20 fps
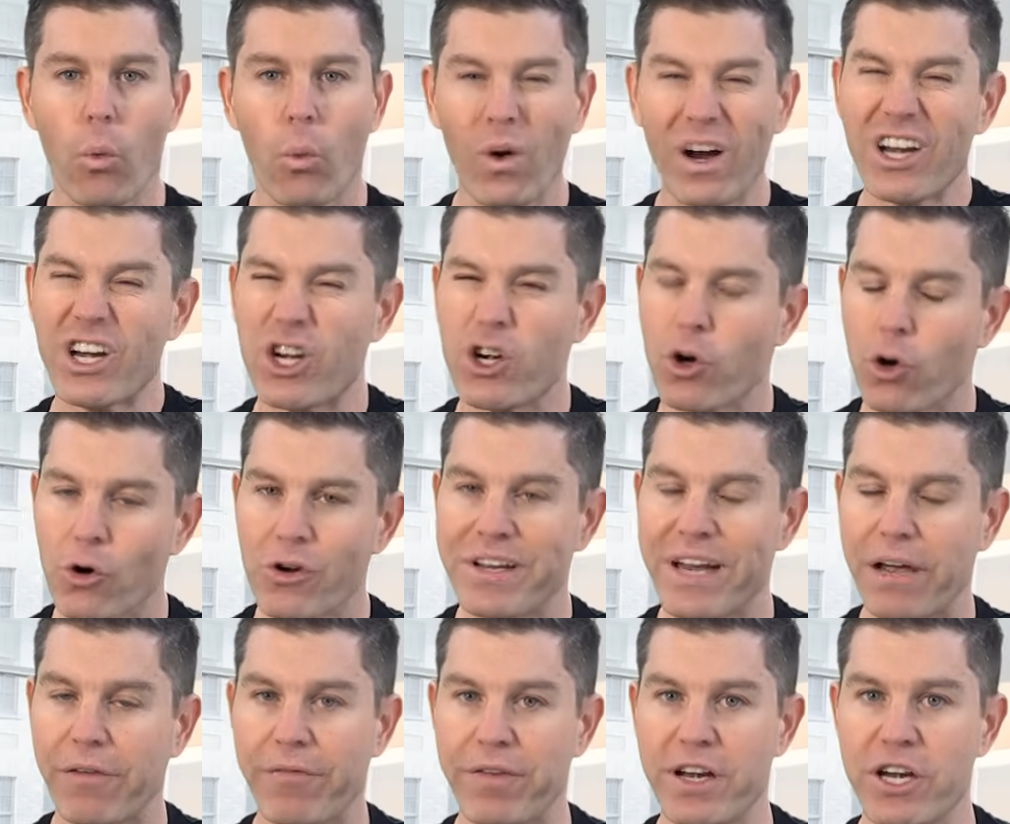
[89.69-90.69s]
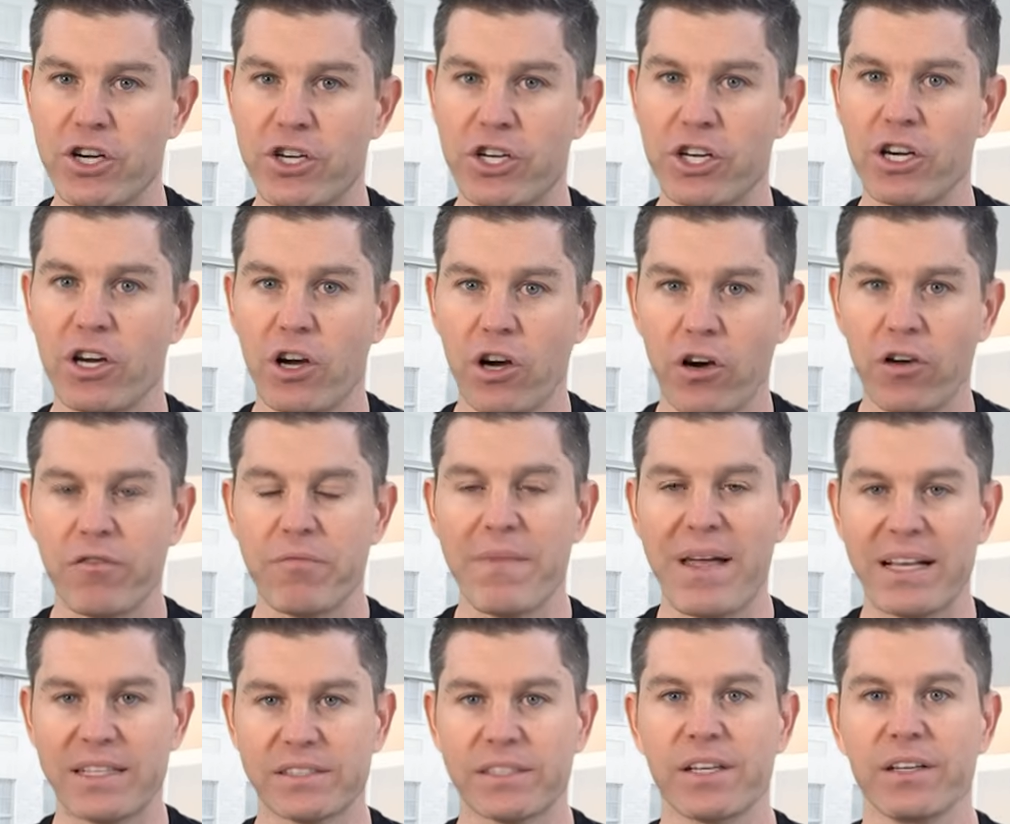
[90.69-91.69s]
what your definition of
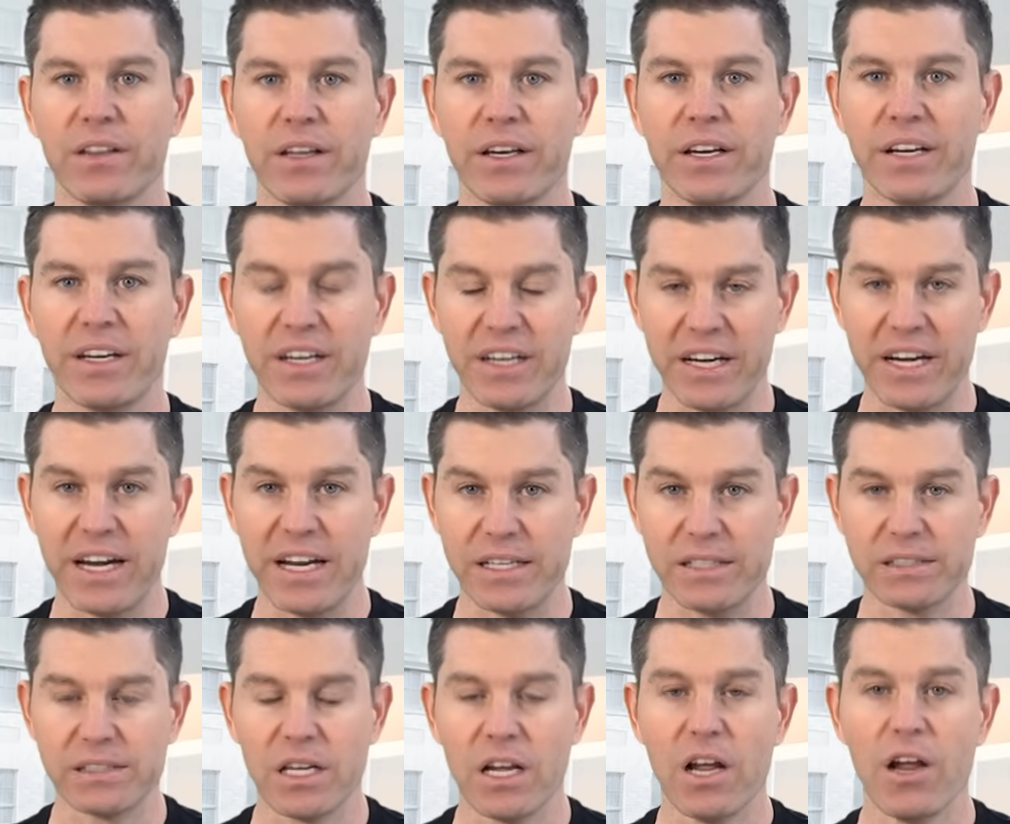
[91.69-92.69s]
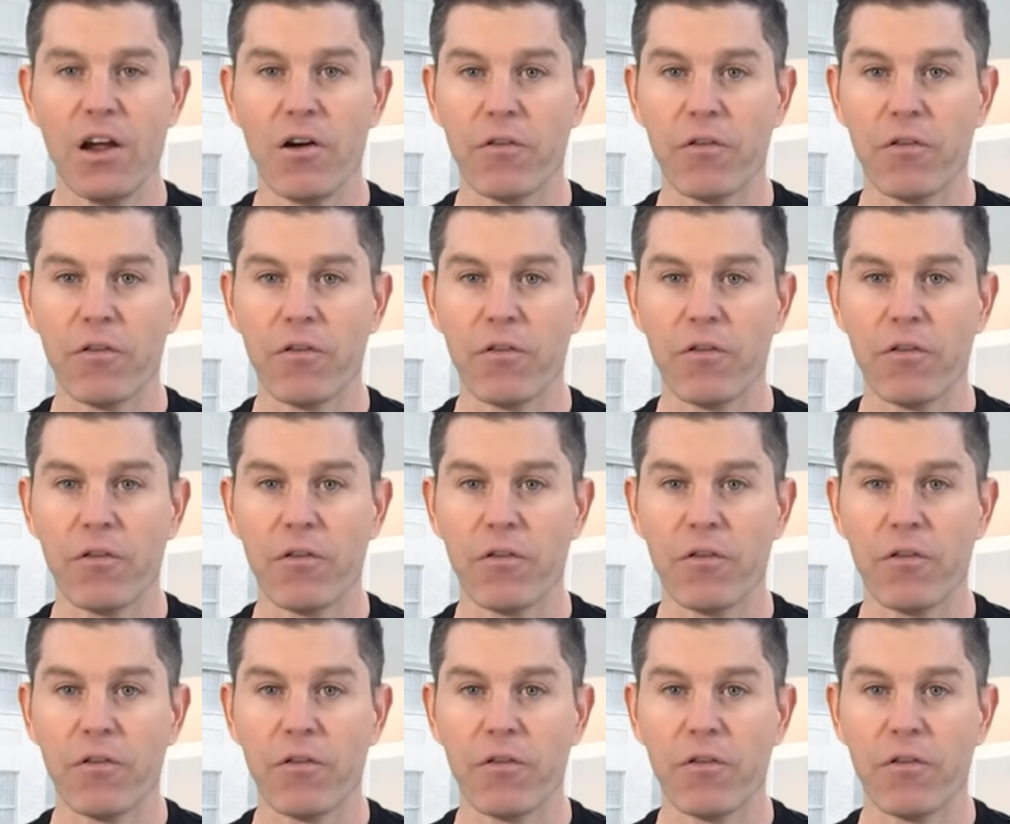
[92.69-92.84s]
masculinity is.